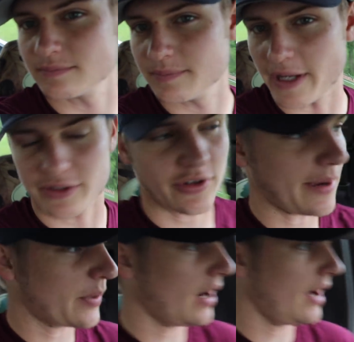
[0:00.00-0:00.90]
About to
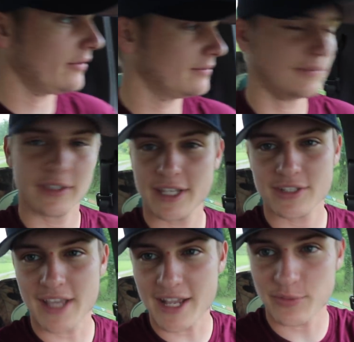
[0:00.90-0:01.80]
drop her off. Get
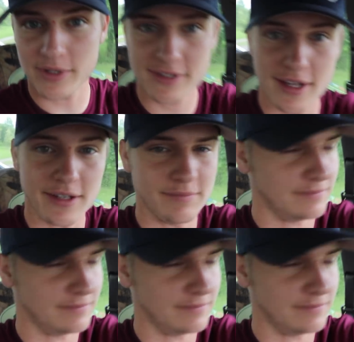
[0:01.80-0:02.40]
you guys when it's done.